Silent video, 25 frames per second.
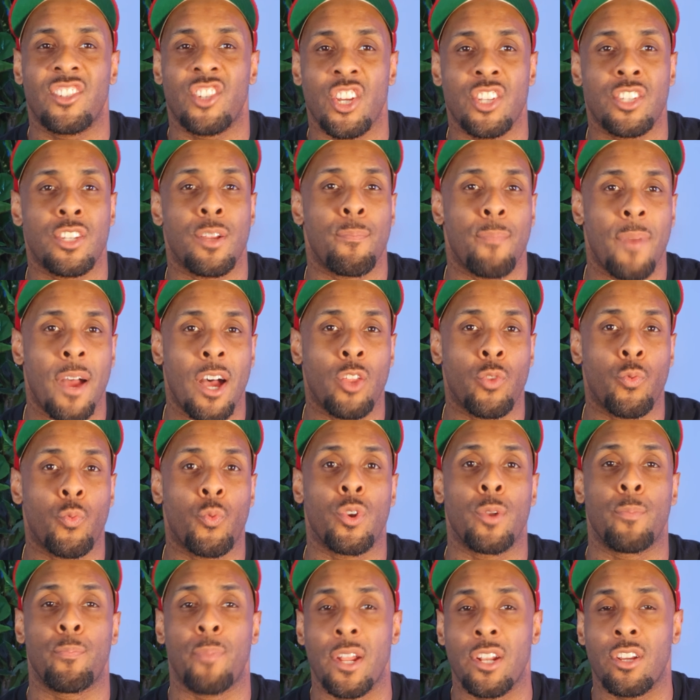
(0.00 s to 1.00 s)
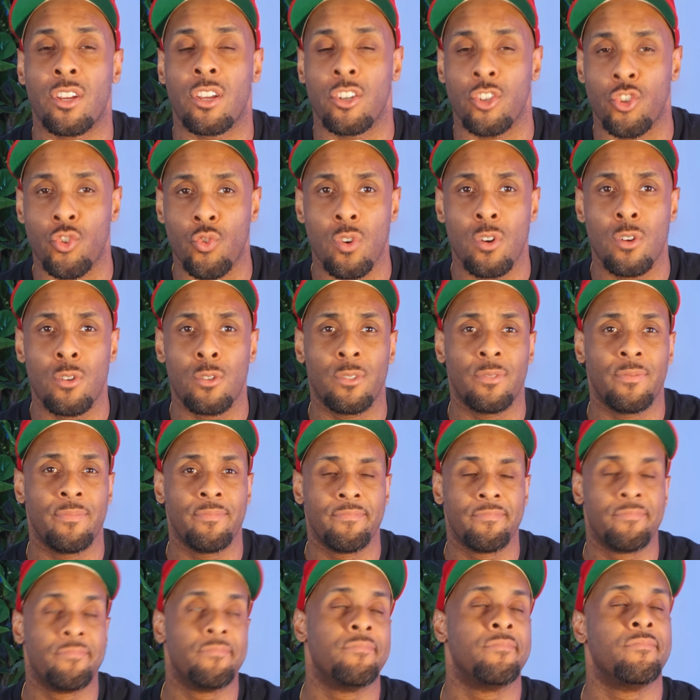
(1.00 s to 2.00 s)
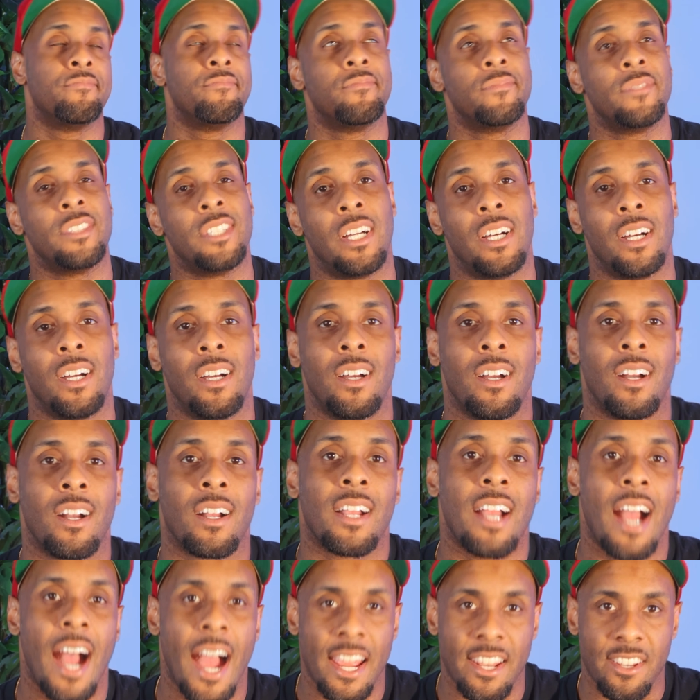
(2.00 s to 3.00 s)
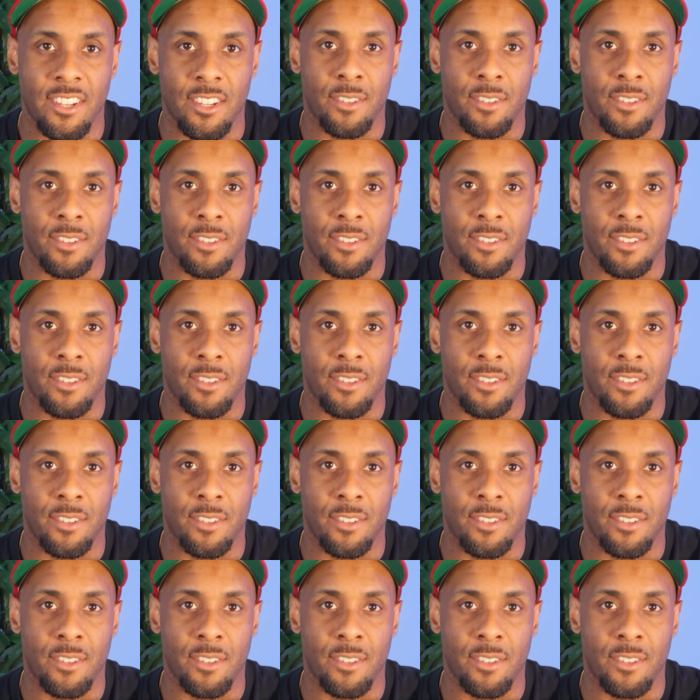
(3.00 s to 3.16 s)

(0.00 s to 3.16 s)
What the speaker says: just a mouse with better control? Kind